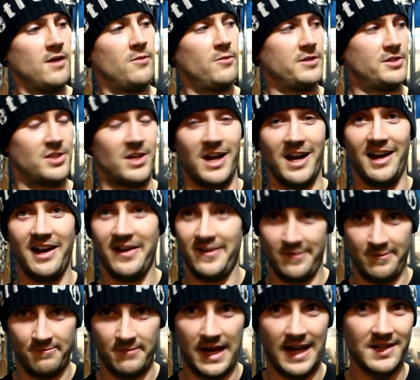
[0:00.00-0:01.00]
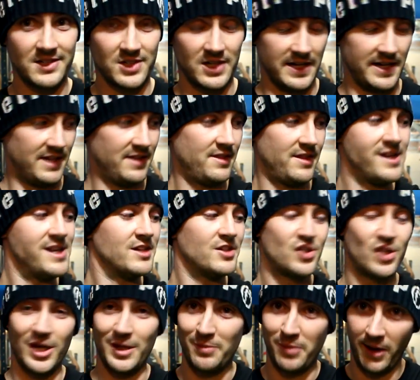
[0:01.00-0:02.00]
which are actually the
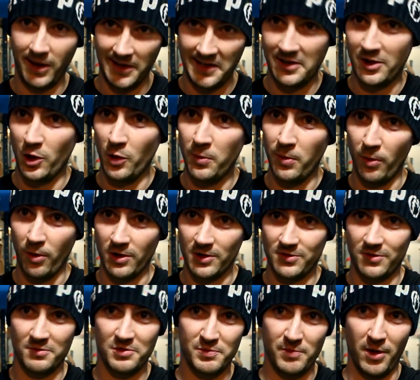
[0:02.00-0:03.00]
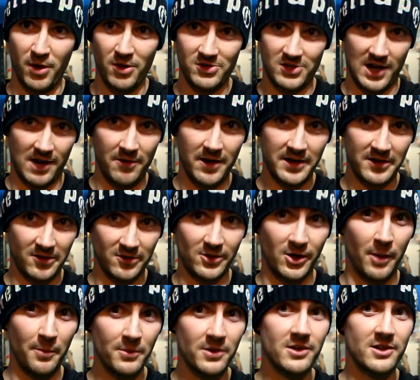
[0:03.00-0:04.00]
cheap Lee Cooper ones from
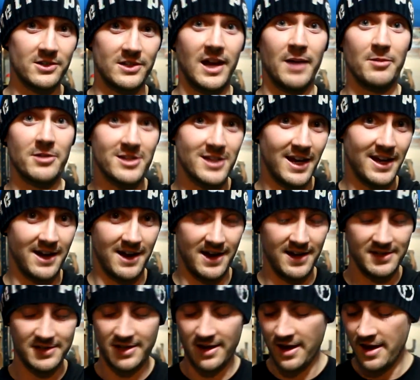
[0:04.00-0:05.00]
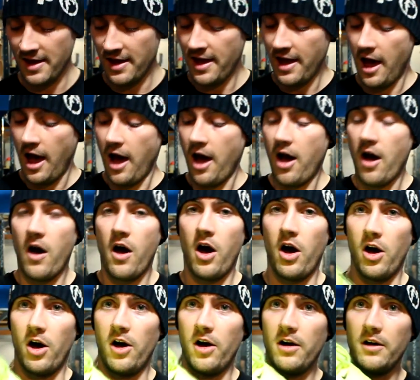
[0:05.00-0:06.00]
sportsdirect.com, because I'm a tight ass,
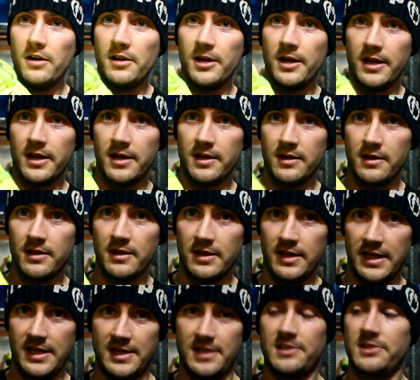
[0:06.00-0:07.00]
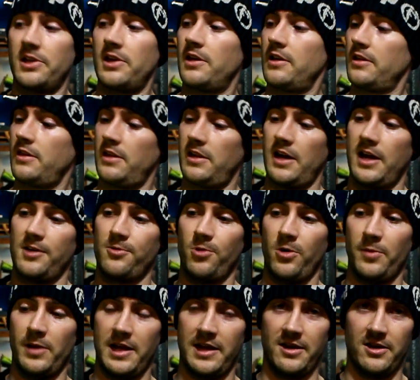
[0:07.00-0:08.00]
or these, the Nike
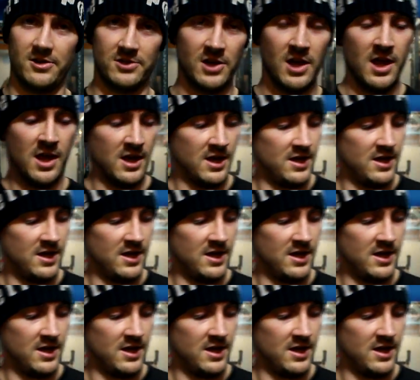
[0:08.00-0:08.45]
Romaleos.